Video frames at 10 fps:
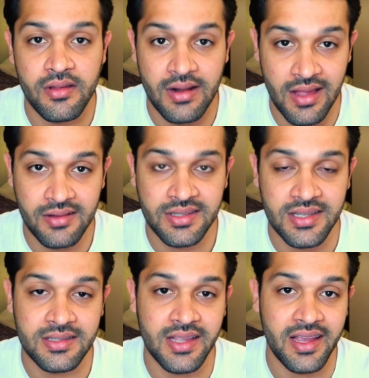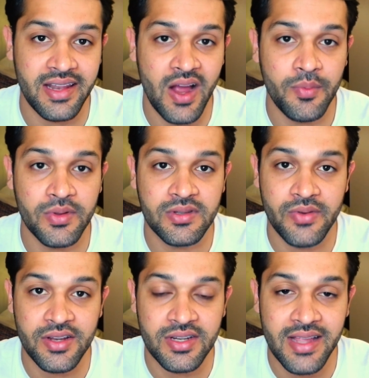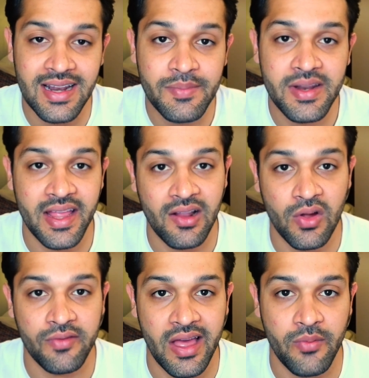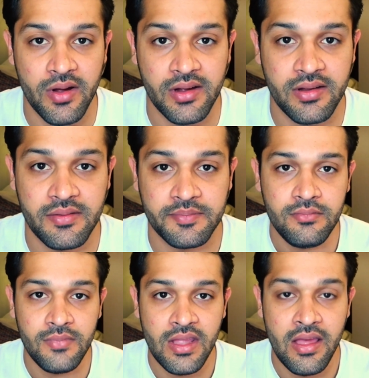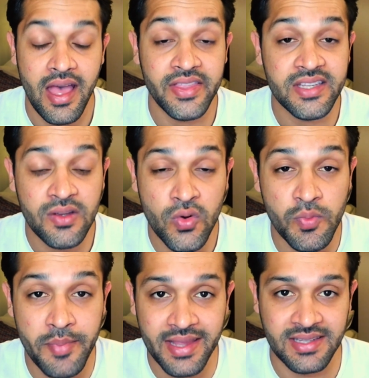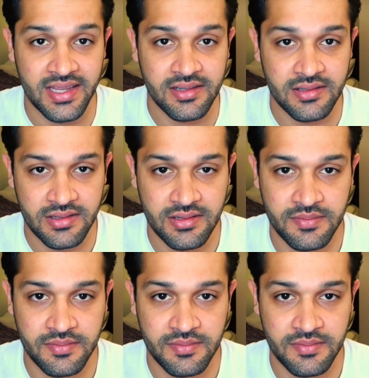classes that can help you to actually eliminate a lot of that work. And these are called mixins.